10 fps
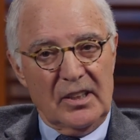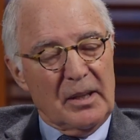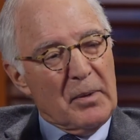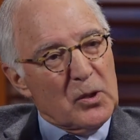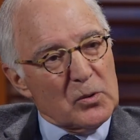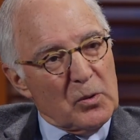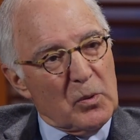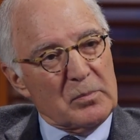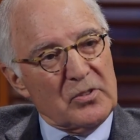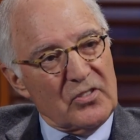They made only
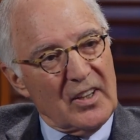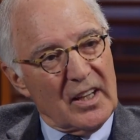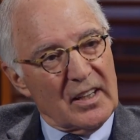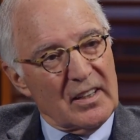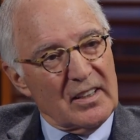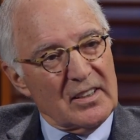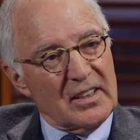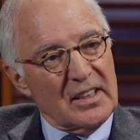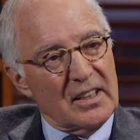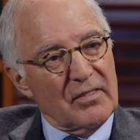one mistake.
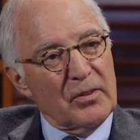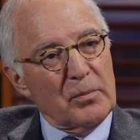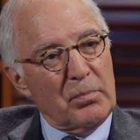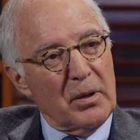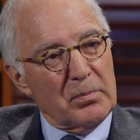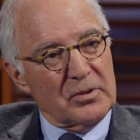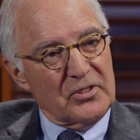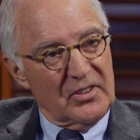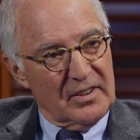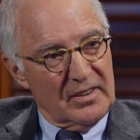They never
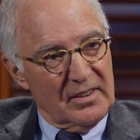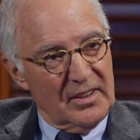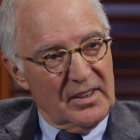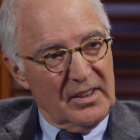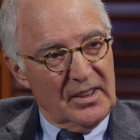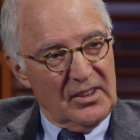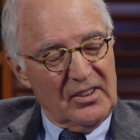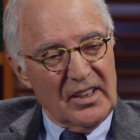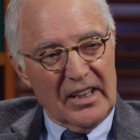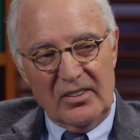published it. Yeah.
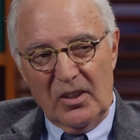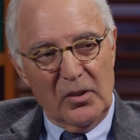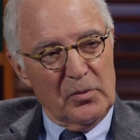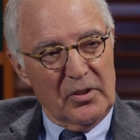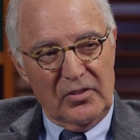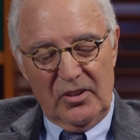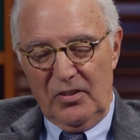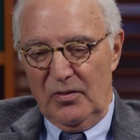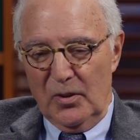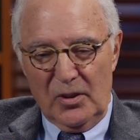It, I tell the
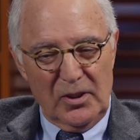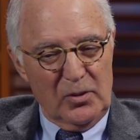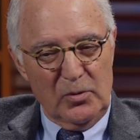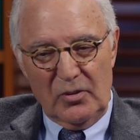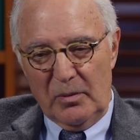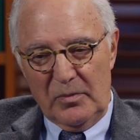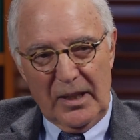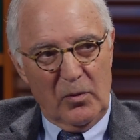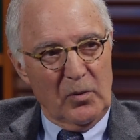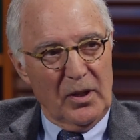residents, if you're going to do something
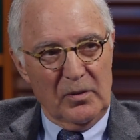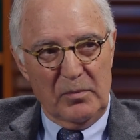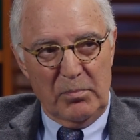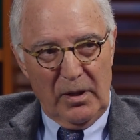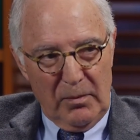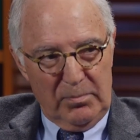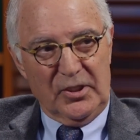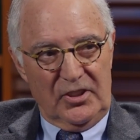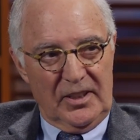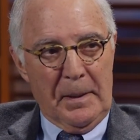that well,
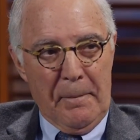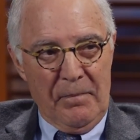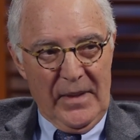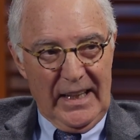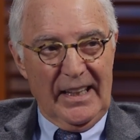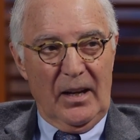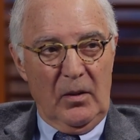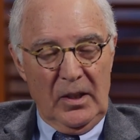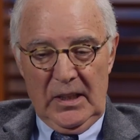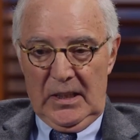publish it.
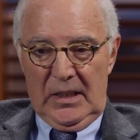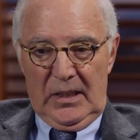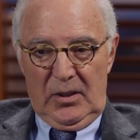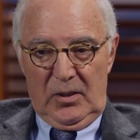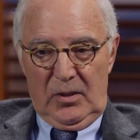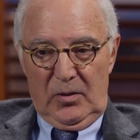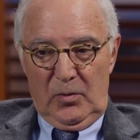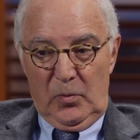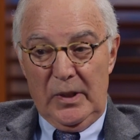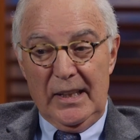Anyhow,
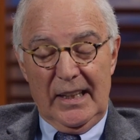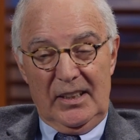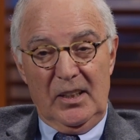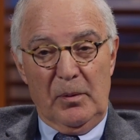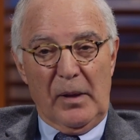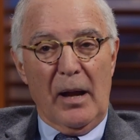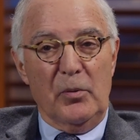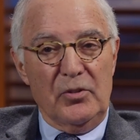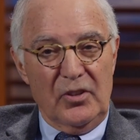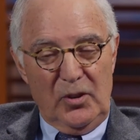we ended up, I
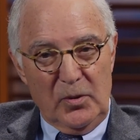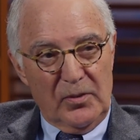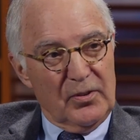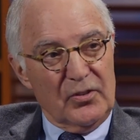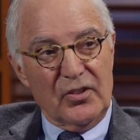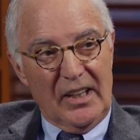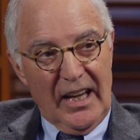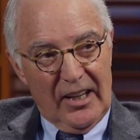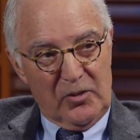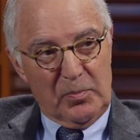was at University
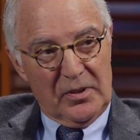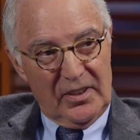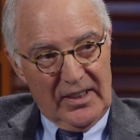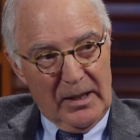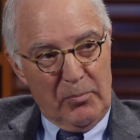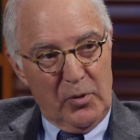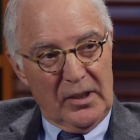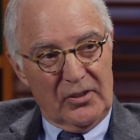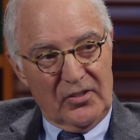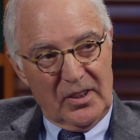Hospital at that point.
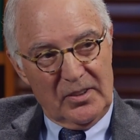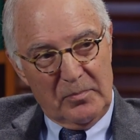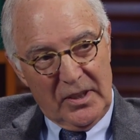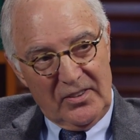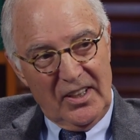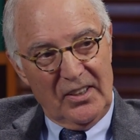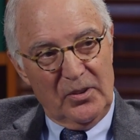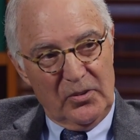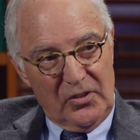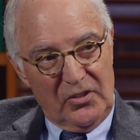I started my 10
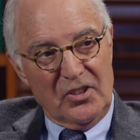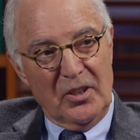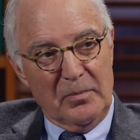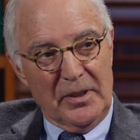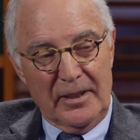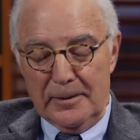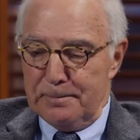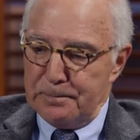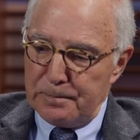years as chairman there.